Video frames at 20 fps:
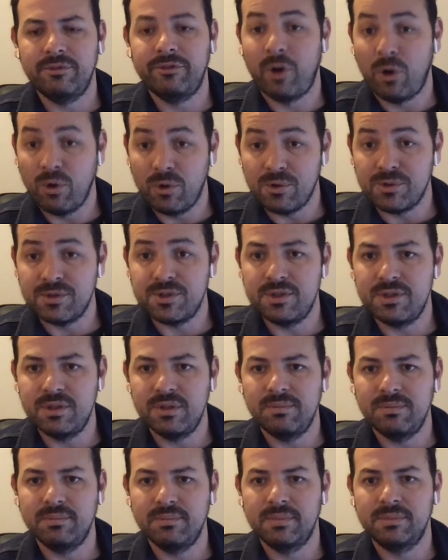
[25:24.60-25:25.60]
focused
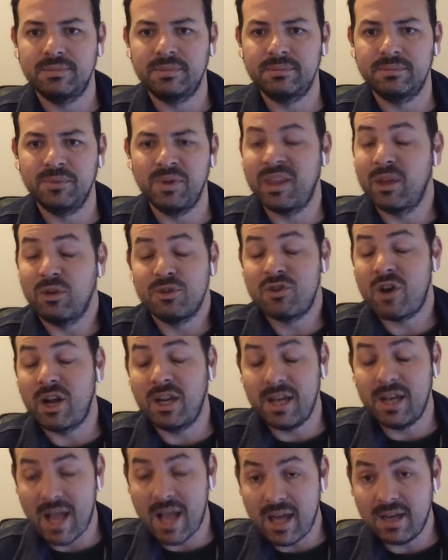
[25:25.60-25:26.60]
with
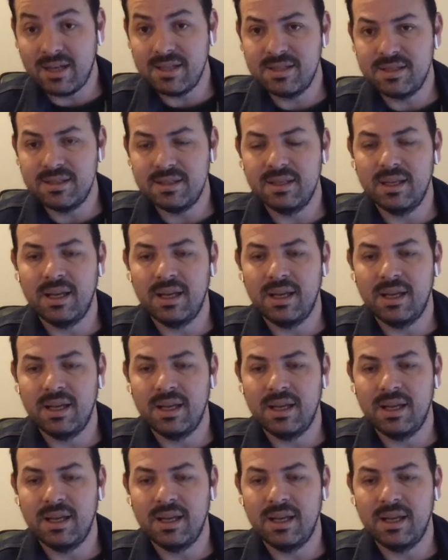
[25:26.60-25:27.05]
Australian artists.